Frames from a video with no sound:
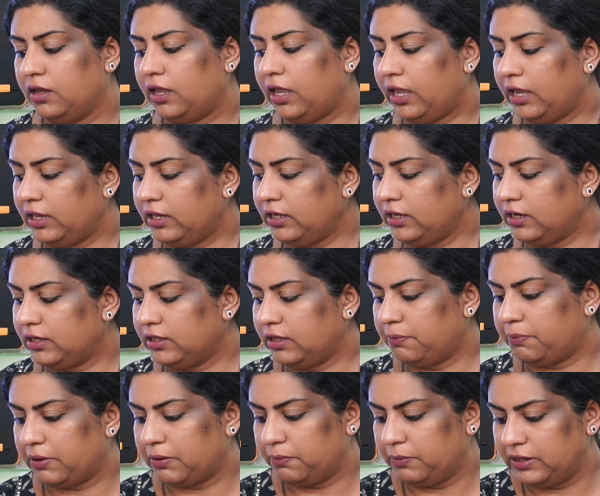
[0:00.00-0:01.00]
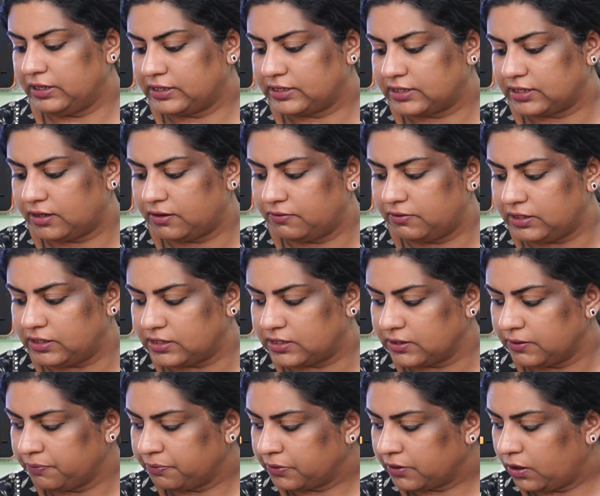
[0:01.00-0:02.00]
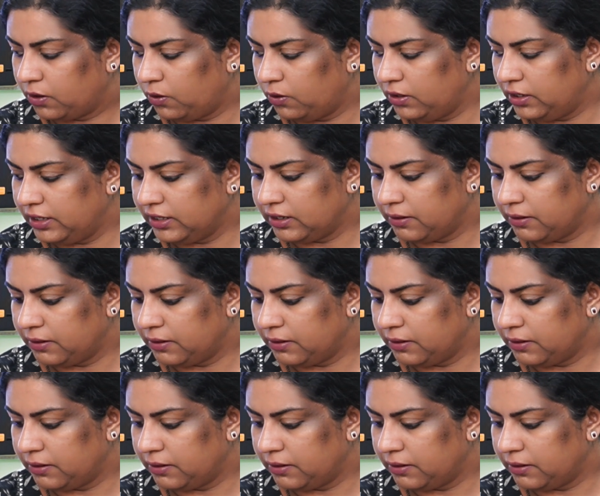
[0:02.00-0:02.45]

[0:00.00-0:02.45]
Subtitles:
Any other public servant holding